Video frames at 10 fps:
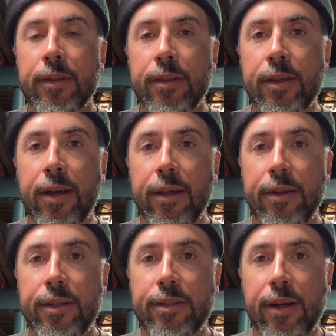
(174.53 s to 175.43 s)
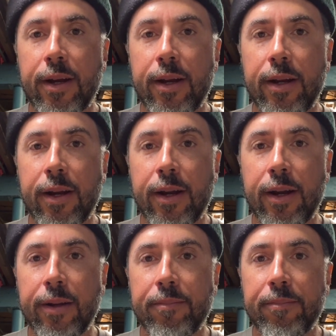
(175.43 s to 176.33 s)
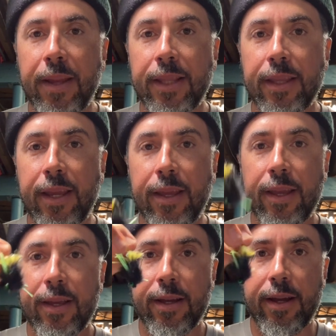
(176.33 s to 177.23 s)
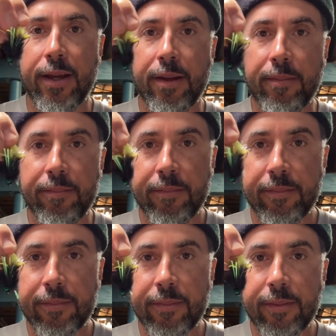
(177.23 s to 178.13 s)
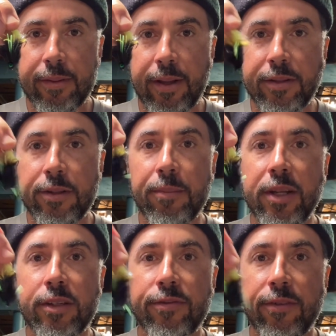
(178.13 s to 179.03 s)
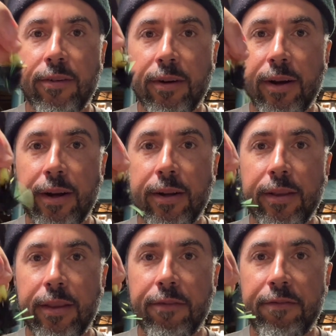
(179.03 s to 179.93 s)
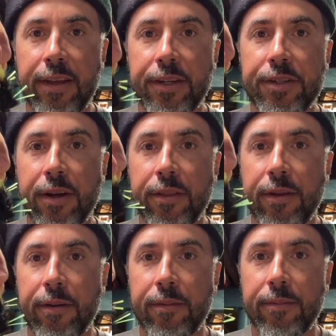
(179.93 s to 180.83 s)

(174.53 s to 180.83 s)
The colors are mainly not so much for the fish, although